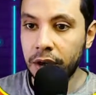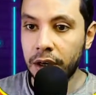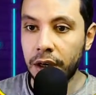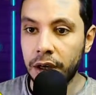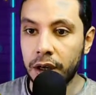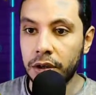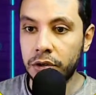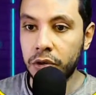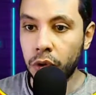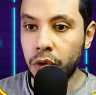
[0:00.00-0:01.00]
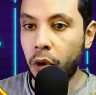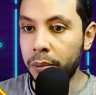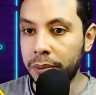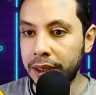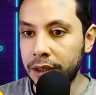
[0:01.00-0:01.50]
uh, to
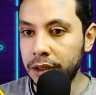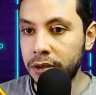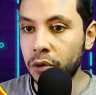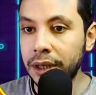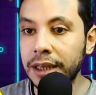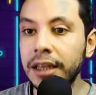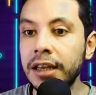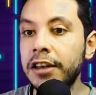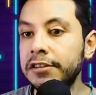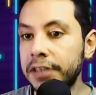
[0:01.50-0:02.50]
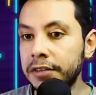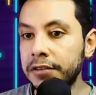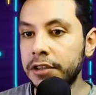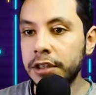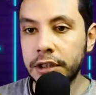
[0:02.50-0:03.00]
completely, totally
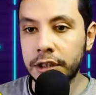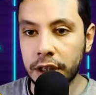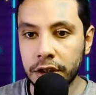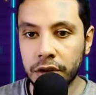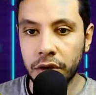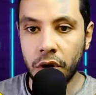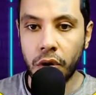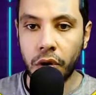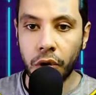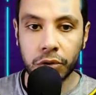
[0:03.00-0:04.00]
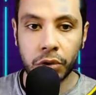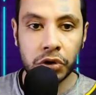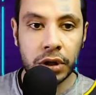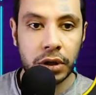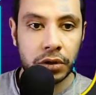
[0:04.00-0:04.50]
fifty-six euros.
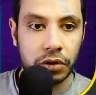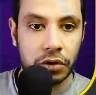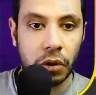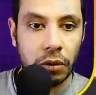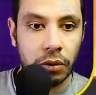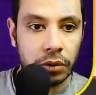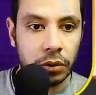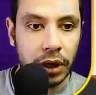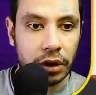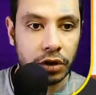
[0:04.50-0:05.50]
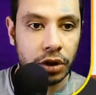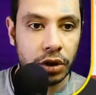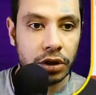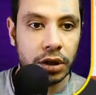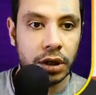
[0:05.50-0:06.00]
So you can
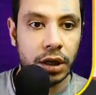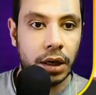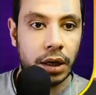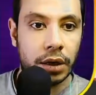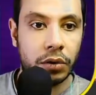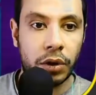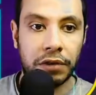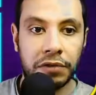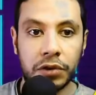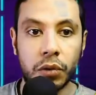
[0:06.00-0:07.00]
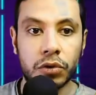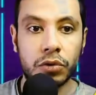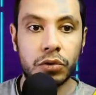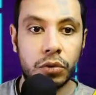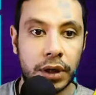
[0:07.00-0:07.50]
just, uh, you if you want
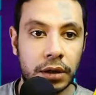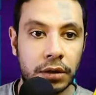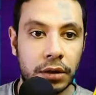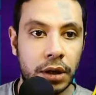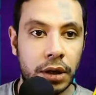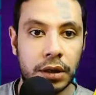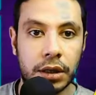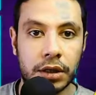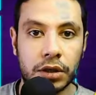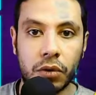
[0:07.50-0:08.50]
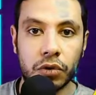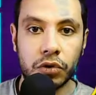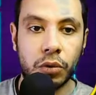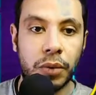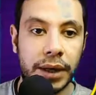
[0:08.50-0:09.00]
to get this
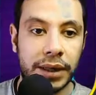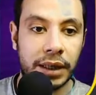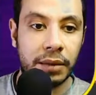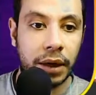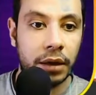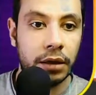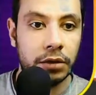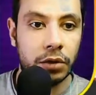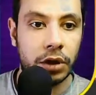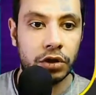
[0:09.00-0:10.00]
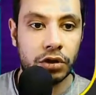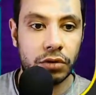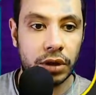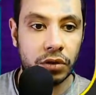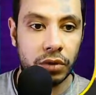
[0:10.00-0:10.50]
also by email, you can just
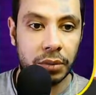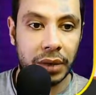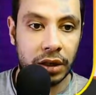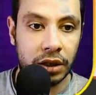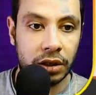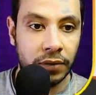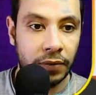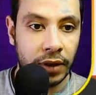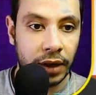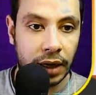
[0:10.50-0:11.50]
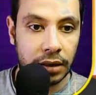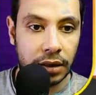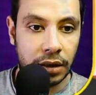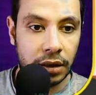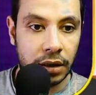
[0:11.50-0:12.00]
write your email here, and
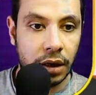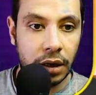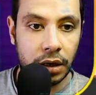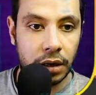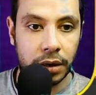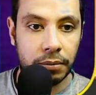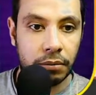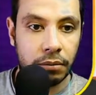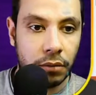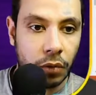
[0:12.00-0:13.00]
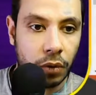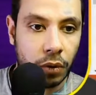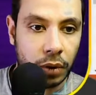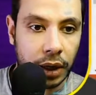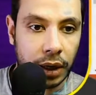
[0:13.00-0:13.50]
then um
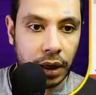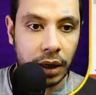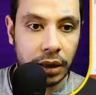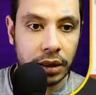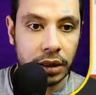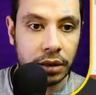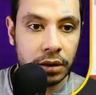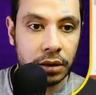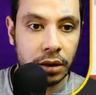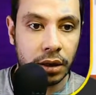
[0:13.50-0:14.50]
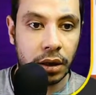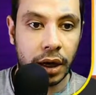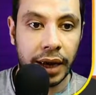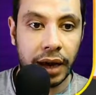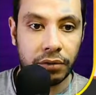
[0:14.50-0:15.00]
okay, I need uh, I
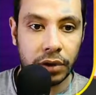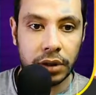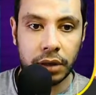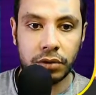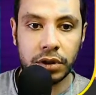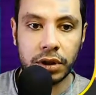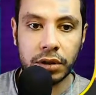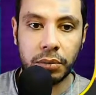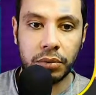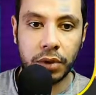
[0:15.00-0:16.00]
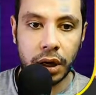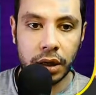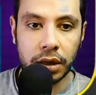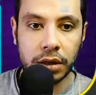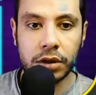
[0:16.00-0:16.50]
have read and received the
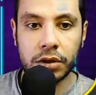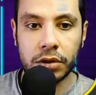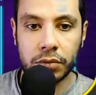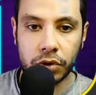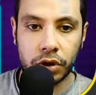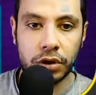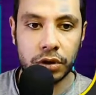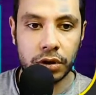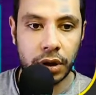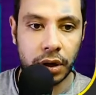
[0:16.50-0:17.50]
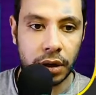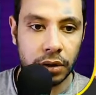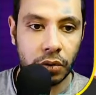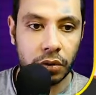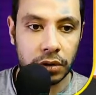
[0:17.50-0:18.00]
price, procedures, and
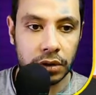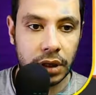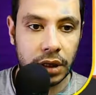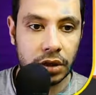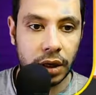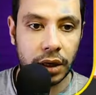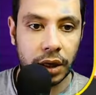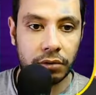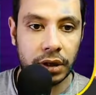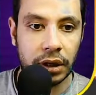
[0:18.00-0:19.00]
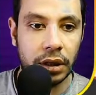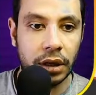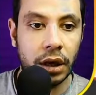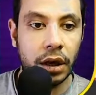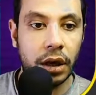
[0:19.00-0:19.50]
all these things. I agree
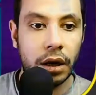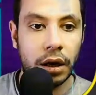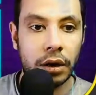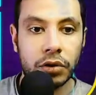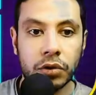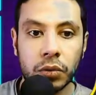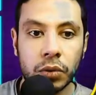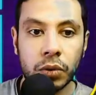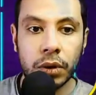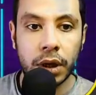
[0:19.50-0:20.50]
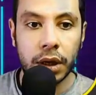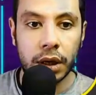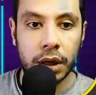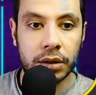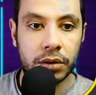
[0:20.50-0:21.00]
uh, to
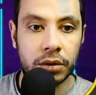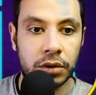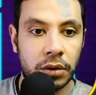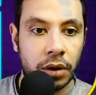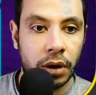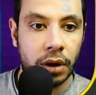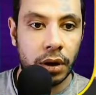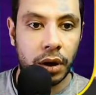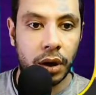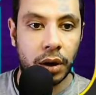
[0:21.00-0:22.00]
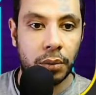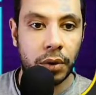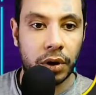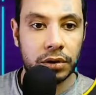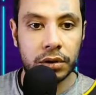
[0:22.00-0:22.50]
enter uh,
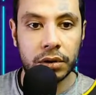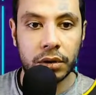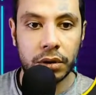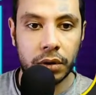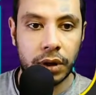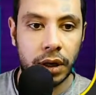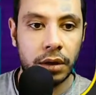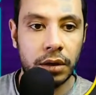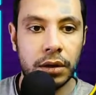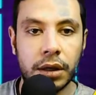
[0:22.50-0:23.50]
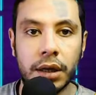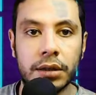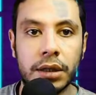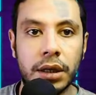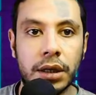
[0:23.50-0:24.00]
partner, okay, and
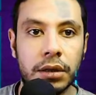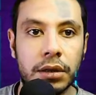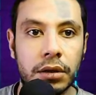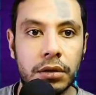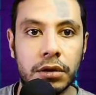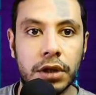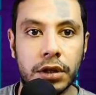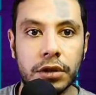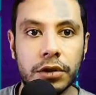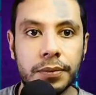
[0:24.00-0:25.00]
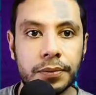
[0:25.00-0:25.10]
then click continue,